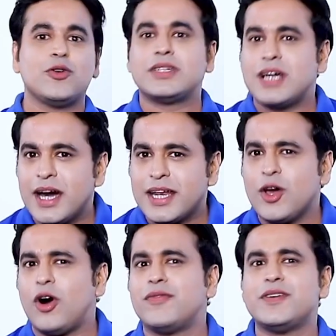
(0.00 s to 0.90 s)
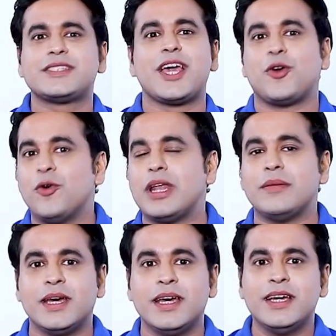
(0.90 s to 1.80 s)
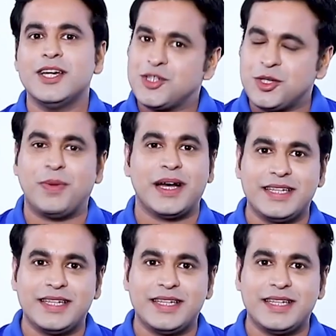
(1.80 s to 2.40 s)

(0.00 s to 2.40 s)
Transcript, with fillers: battery in the corner of the house or